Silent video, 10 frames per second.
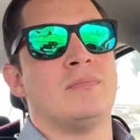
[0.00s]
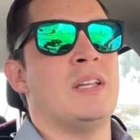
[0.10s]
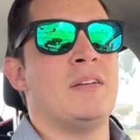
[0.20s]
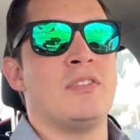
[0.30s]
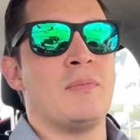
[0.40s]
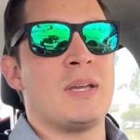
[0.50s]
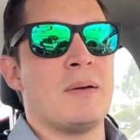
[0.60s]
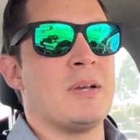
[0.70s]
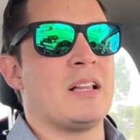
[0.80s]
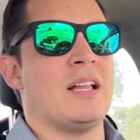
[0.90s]
they're
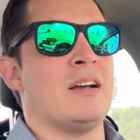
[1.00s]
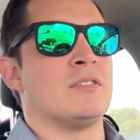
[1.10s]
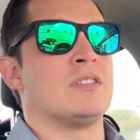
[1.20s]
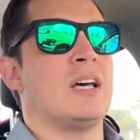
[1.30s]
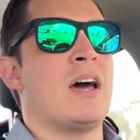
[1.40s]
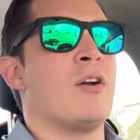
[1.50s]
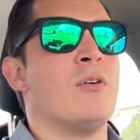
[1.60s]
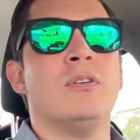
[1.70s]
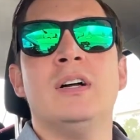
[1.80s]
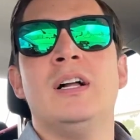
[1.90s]
becoming clowns. I don't
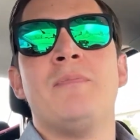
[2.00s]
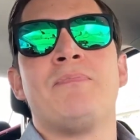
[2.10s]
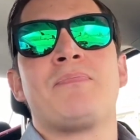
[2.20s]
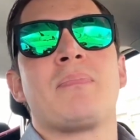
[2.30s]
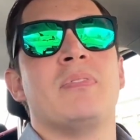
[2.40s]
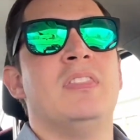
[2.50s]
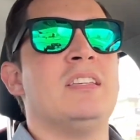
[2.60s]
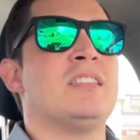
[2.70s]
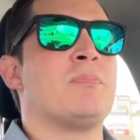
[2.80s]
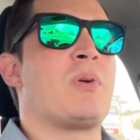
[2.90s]
know.
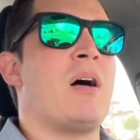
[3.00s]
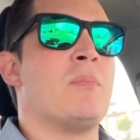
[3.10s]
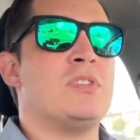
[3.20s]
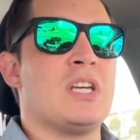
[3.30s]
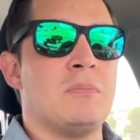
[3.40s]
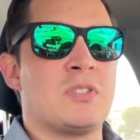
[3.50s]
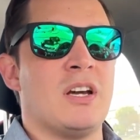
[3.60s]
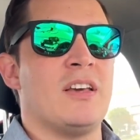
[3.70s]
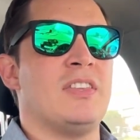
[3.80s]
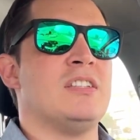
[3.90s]
This is the problem with James
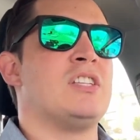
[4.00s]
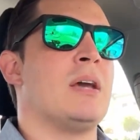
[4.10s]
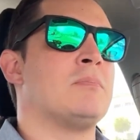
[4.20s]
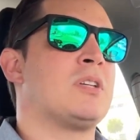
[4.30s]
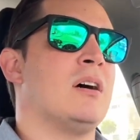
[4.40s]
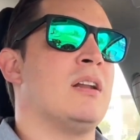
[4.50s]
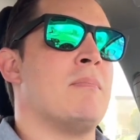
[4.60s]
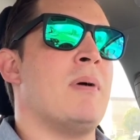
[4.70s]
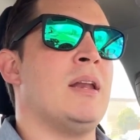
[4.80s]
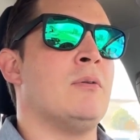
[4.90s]
Gunn. I think James Gunn,
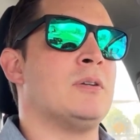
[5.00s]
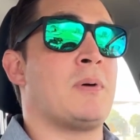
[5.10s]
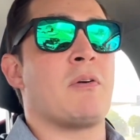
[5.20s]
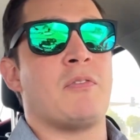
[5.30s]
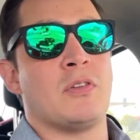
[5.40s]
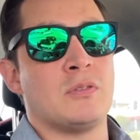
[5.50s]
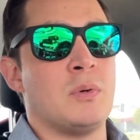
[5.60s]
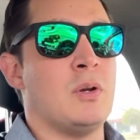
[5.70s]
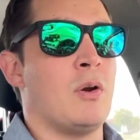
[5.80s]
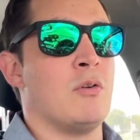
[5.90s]
in many ways... By the way, for those of
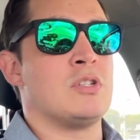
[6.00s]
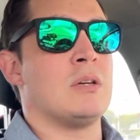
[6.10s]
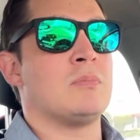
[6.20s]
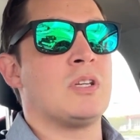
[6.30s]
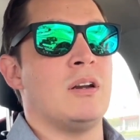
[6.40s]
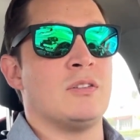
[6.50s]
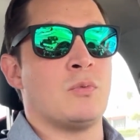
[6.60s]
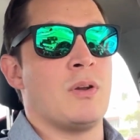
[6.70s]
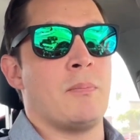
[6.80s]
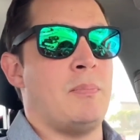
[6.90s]
you who don't know, James Gunn is
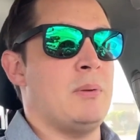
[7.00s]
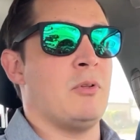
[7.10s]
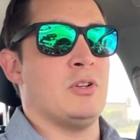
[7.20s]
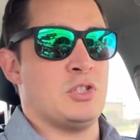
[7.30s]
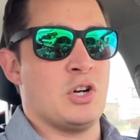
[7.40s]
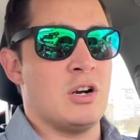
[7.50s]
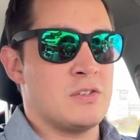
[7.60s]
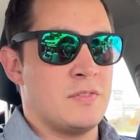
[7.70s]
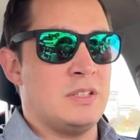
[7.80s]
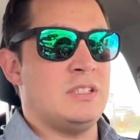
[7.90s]
one of the people in charge
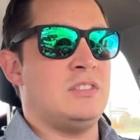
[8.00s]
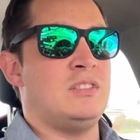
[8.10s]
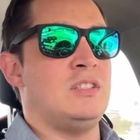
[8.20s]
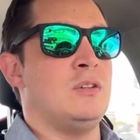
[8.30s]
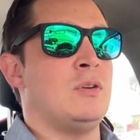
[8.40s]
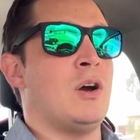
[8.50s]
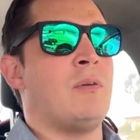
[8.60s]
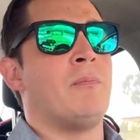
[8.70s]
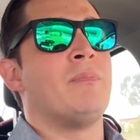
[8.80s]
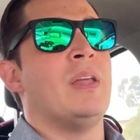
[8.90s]
of the DCCU
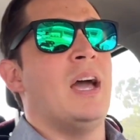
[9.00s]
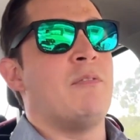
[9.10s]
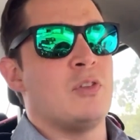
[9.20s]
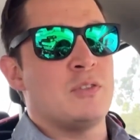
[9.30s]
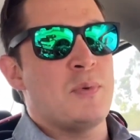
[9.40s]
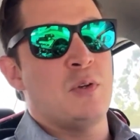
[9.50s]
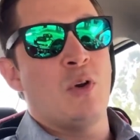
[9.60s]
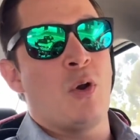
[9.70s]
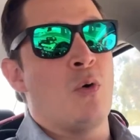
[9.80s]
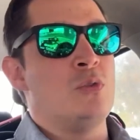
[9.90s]
now. And for those of you who
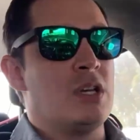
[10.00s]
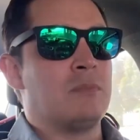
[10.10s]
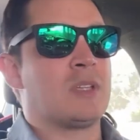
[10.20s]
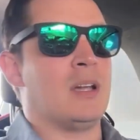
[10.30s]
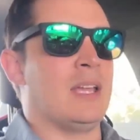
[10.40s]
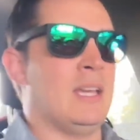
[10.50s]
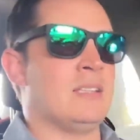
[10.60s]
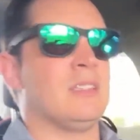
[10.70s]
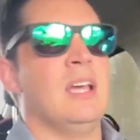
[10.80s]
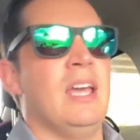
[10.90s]
don't know who James Gunn
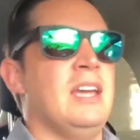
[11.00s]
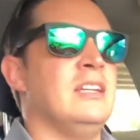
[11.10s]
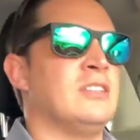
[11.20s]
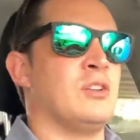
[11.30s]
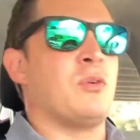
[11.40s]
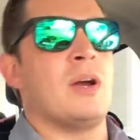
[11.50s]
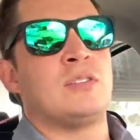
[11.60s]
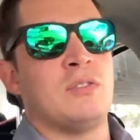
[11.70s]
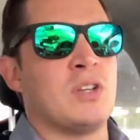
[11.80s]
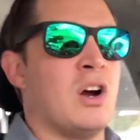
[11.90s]
is, he's the
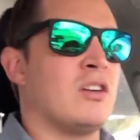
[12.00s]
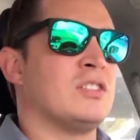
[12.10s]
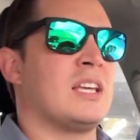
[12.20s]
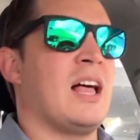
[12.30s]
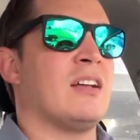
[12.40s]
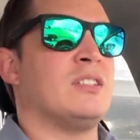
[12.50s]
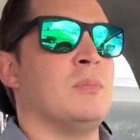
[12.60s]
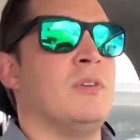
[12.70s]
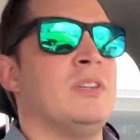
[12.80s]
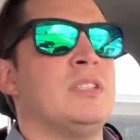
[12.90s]
director of the Guardians of the Galaxy
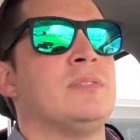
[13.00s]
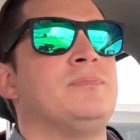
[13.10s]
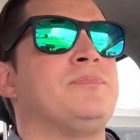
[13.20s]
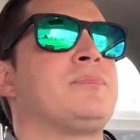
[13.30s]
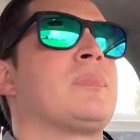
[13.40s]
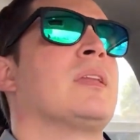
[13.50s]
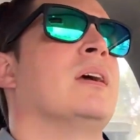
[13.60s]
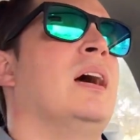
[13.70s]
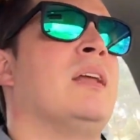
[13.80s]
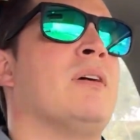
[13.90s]
movies.
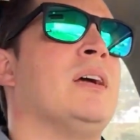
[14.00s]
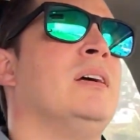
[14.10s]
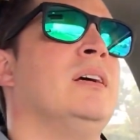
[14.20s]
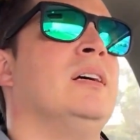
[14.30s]
Anyway,